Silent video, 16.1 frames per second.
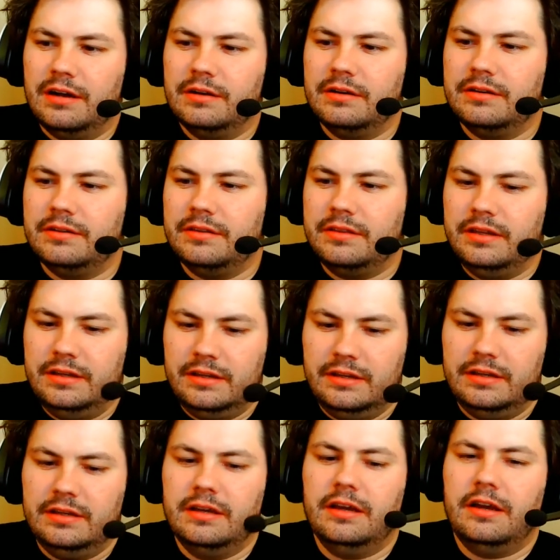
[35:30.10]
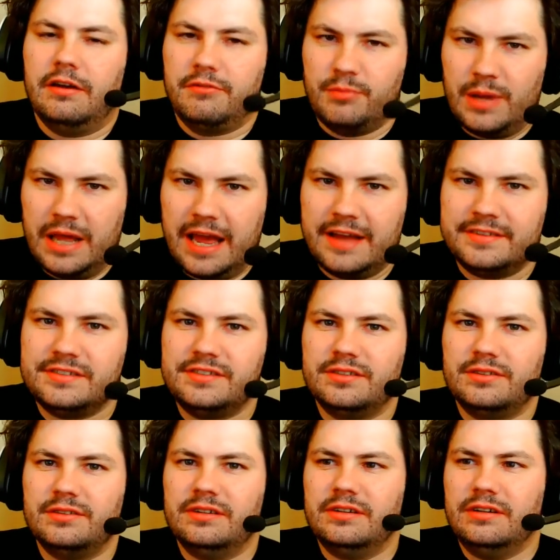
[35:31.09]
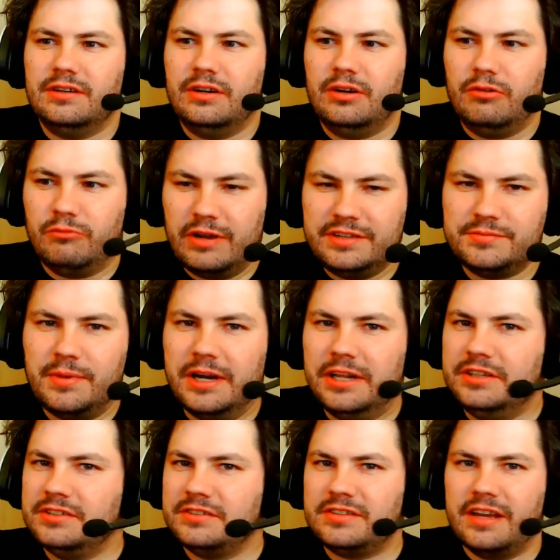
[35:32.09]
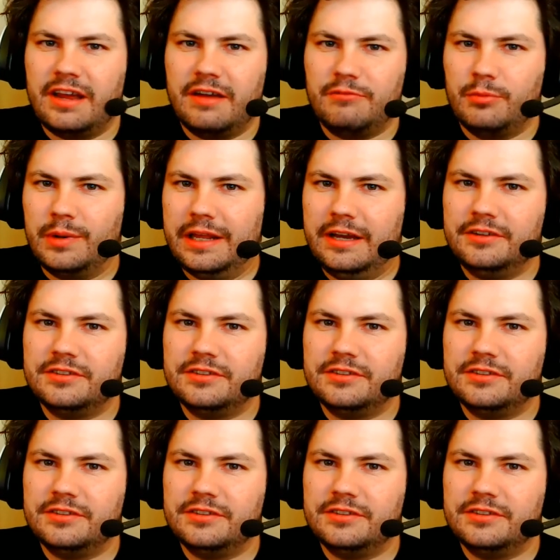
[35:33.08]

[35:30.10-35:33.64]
The government has to raise money just like everybody else,